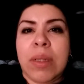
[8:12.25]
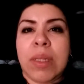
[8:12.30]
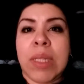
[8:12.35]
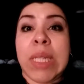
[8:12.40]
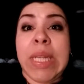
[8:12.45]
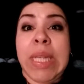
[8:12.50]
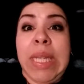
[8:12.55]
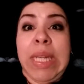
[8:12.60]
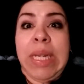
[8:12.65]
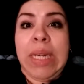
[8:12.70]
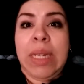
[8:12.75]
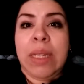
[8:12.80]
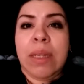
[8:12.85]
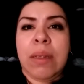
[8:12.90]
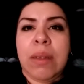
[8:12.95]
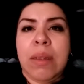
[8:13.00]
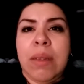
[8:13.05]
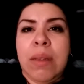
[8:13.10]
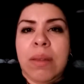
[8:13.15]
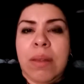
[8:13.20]
clean,
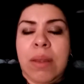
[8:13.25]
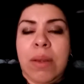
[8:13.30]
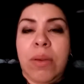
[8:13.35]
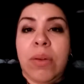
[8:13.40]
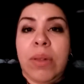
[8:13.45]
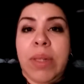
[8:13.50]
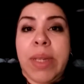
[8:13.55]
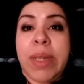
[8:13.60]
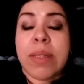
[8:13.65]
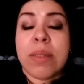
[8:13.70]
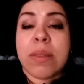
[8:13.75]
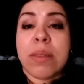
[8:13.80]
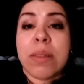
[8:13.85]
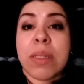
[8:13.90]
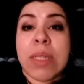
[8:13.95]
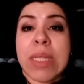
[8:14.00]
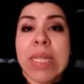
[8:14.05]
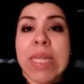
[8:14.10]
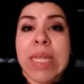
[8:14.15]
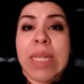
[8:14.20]
that your lines
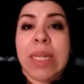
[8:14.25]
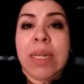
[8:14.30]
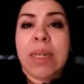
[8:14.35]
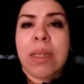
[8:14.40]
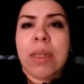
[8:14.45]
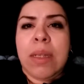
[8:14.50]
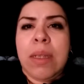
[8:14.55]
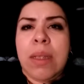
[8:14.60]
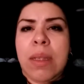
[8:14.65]
look clean.